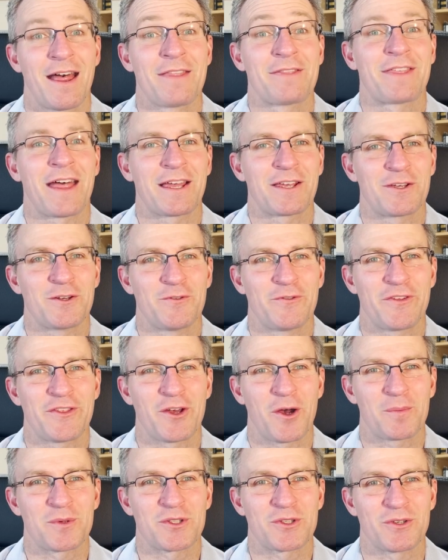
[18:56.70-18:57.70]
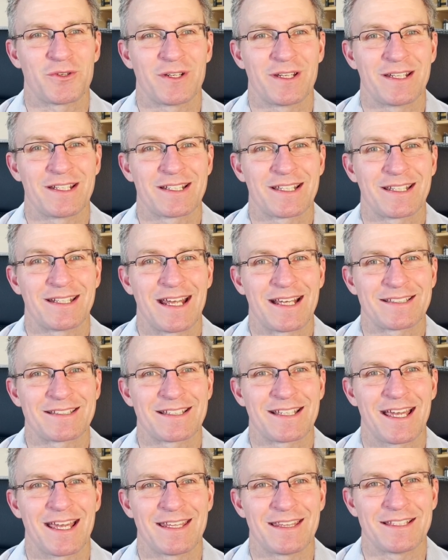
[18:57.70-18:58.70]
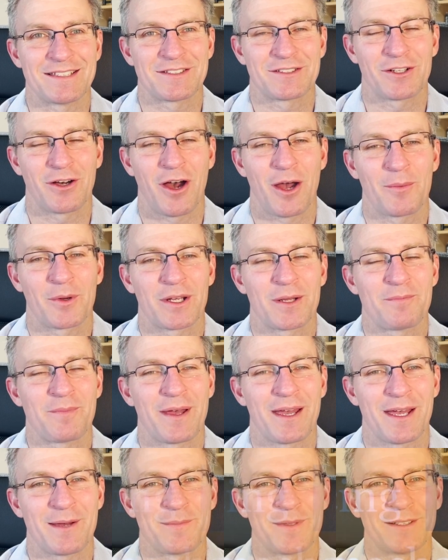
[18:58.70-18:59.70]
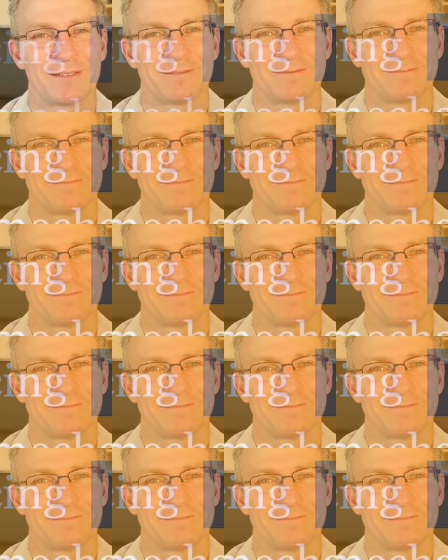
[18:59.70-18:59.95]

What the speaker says: Thank you for the opportunity to connect again, this time on impairment.